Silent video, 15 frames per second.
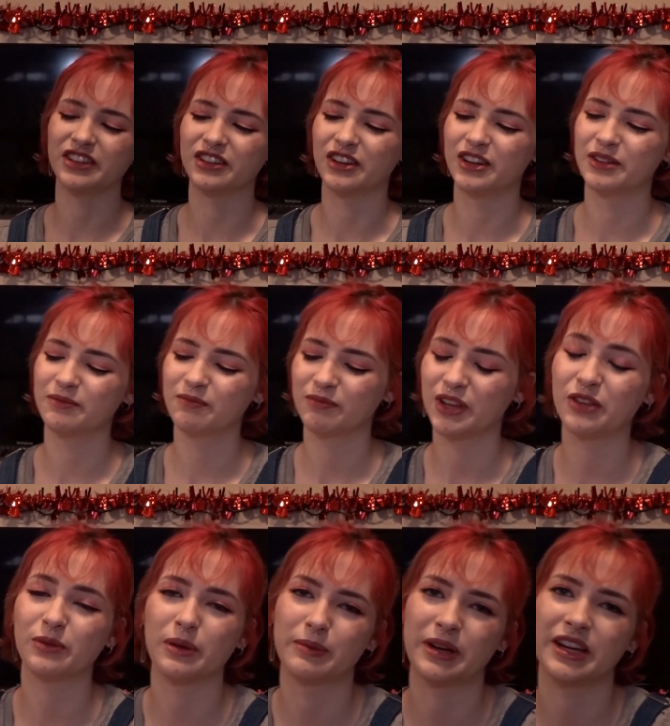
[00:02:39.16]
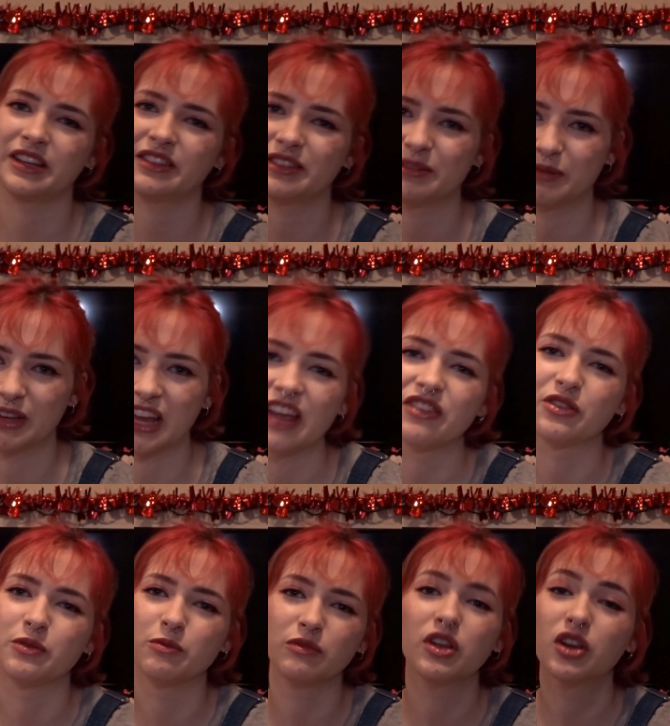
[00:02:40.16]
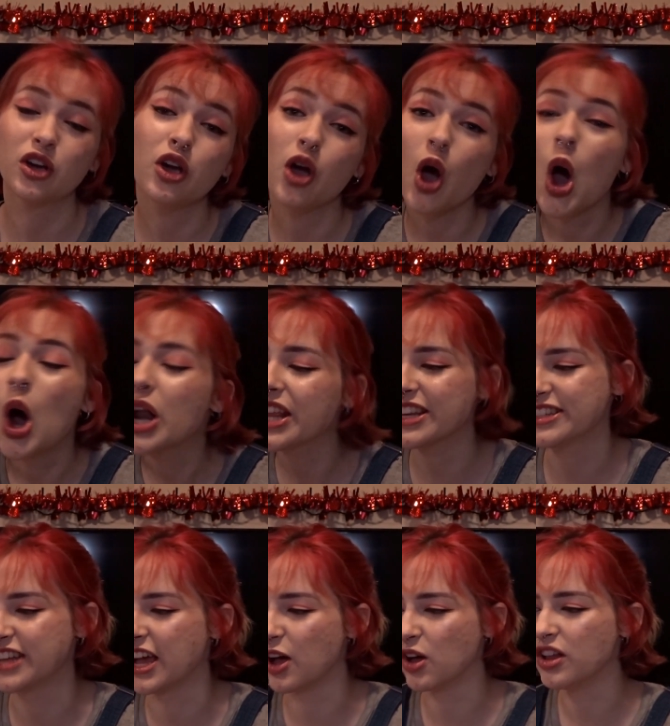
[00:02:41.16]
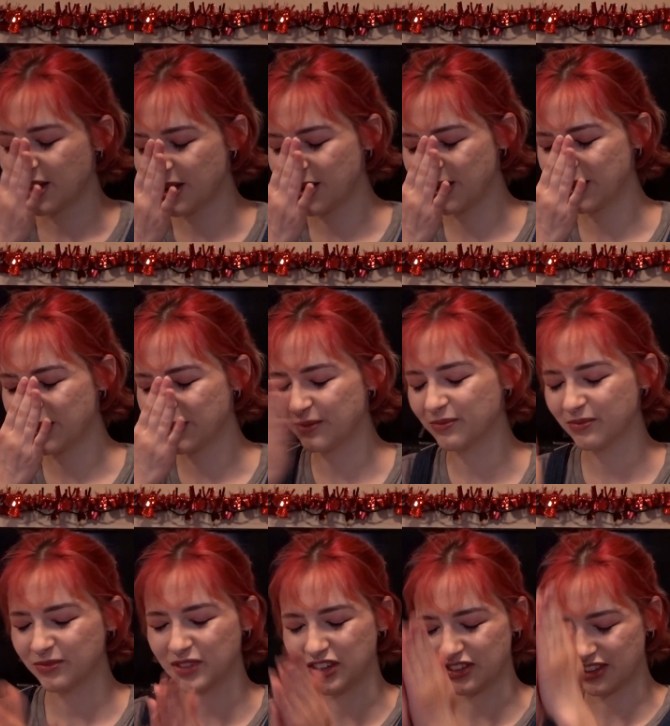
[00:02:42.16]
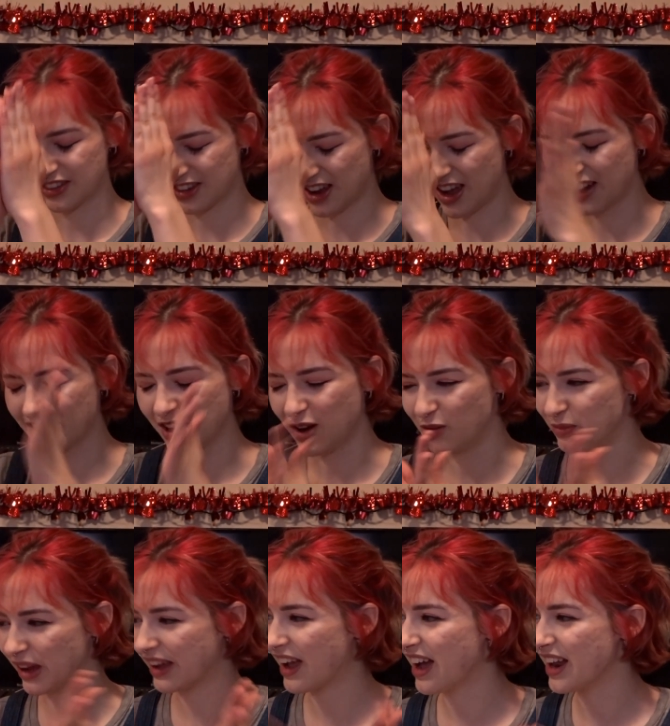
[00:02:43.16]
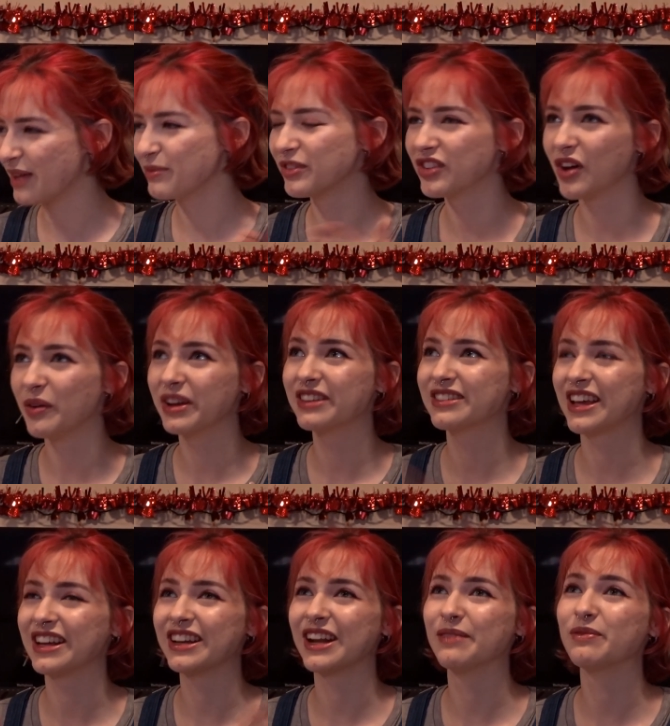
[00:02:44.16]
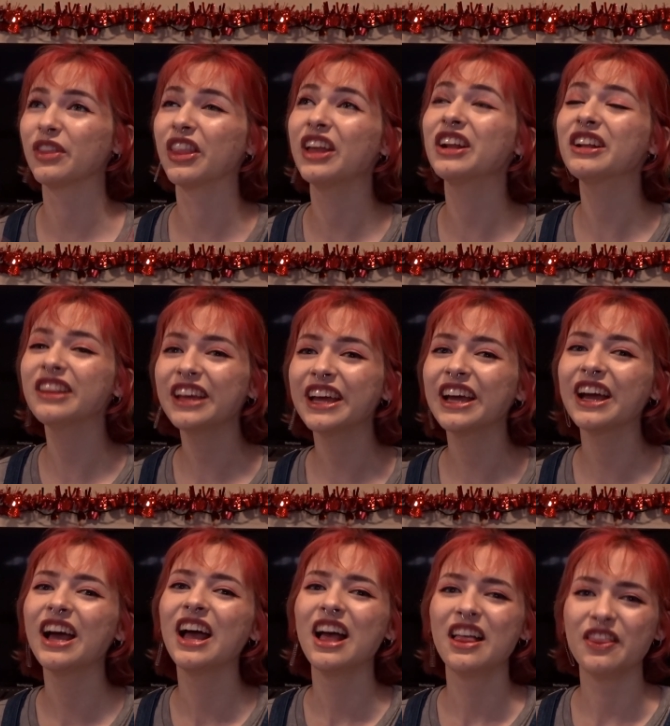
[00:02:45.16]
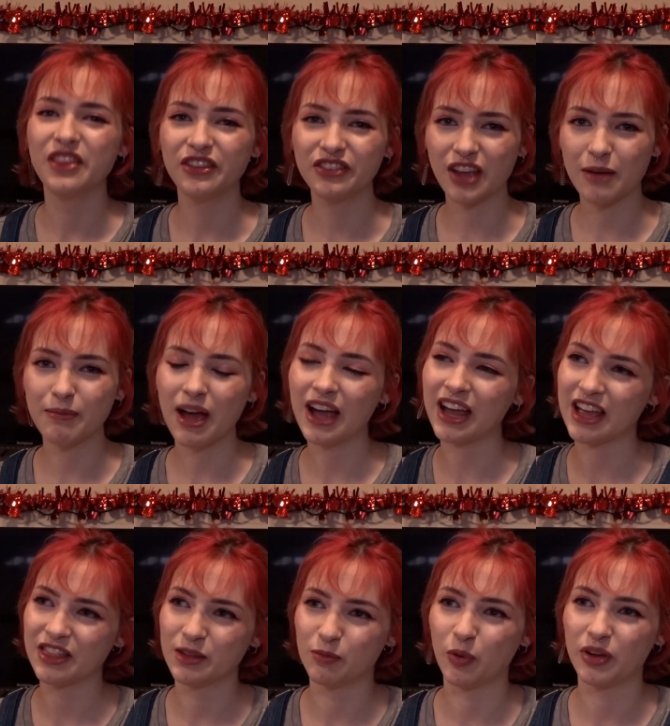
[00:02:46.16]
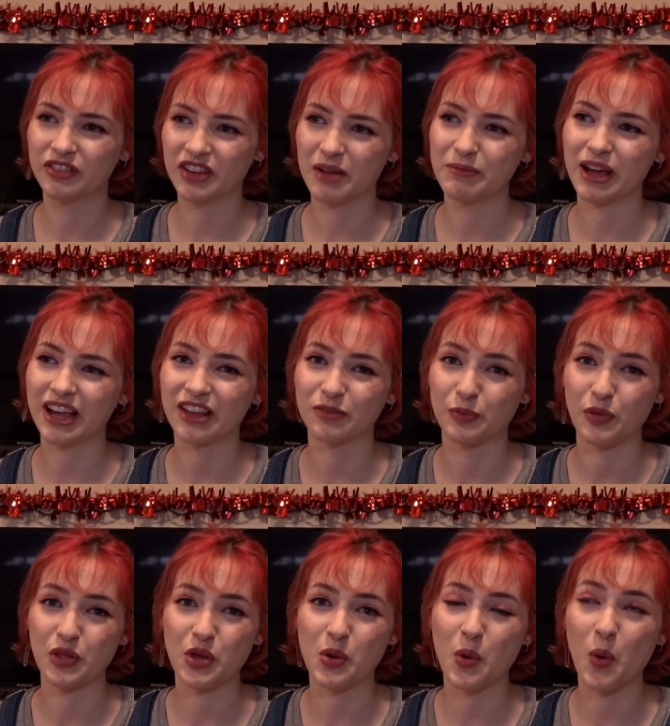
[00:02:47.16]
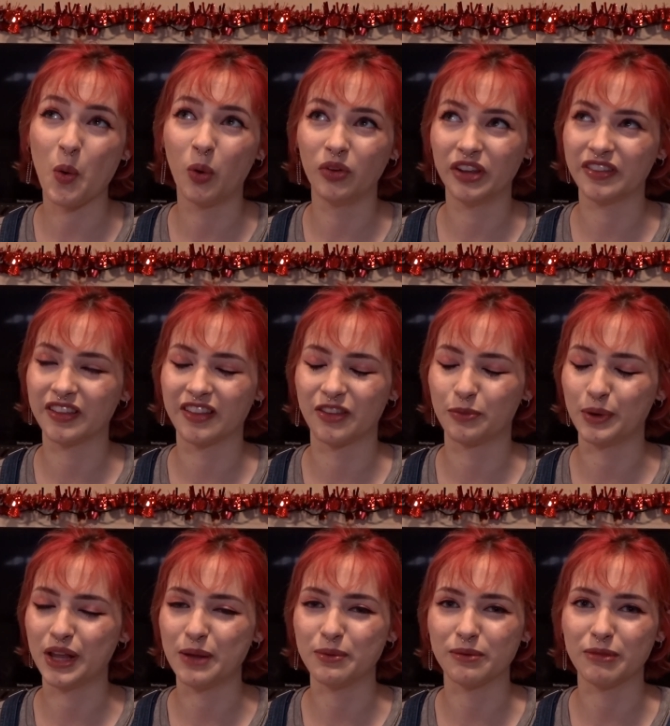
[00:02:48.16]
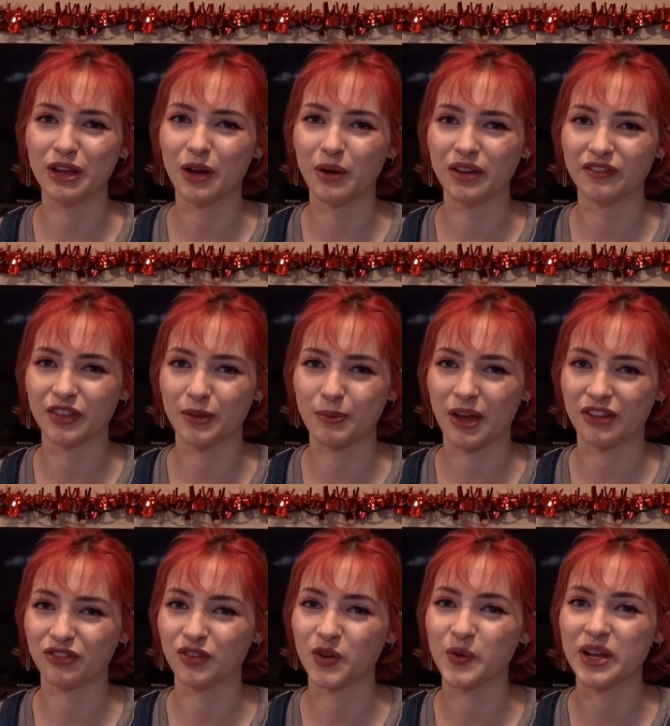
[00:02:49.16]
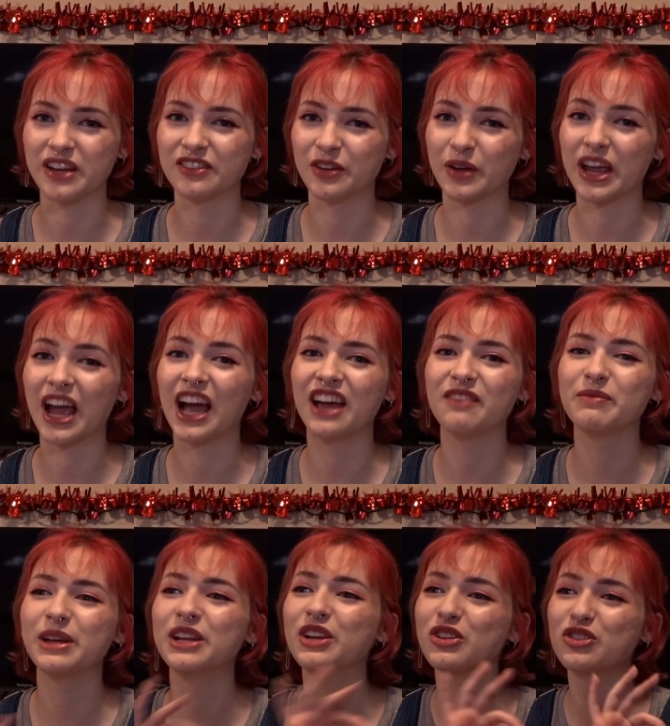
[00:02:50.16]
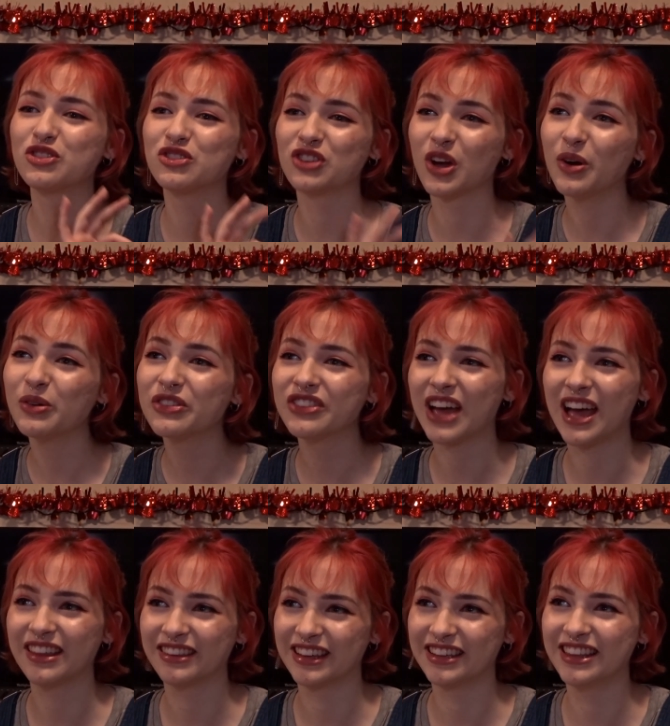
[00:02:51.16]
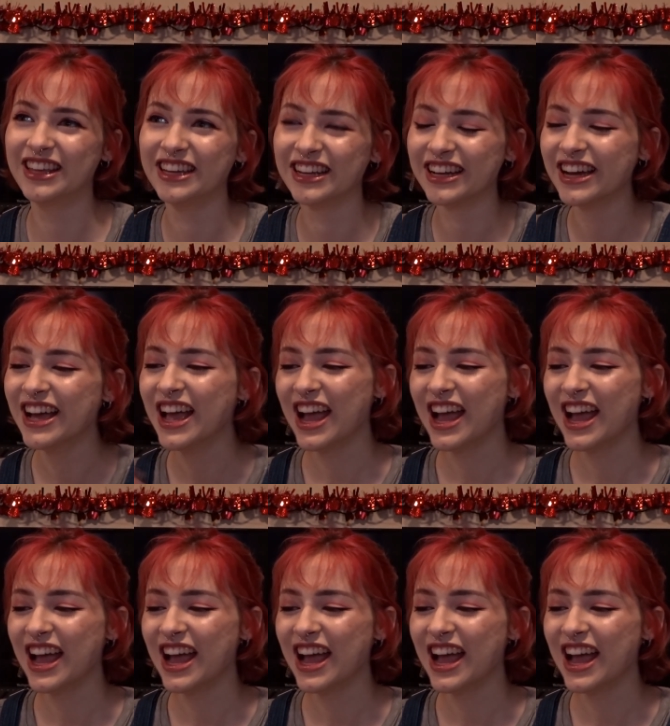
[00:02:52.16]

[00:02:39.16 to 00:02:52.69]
E'Dawn. He's my bias, in case you couldn't tell. Jesus God, oh my God, I'm so excited. I'm literally, this comeback and The Boys' comeback has been the only thing that's been keeping me going for the past few weeks. Okay, I've been so sad lately,